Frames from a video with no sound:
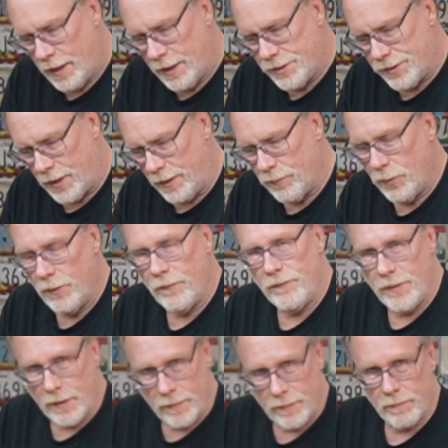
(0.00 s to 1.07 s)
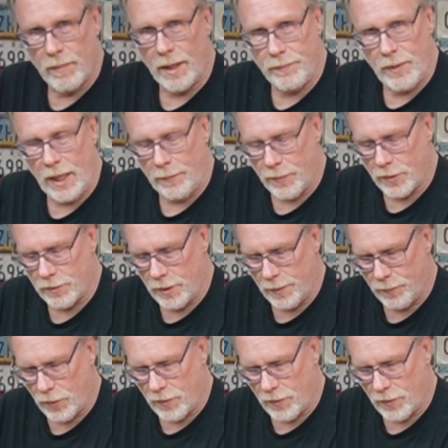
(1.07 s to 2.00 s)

So I moved my paper clip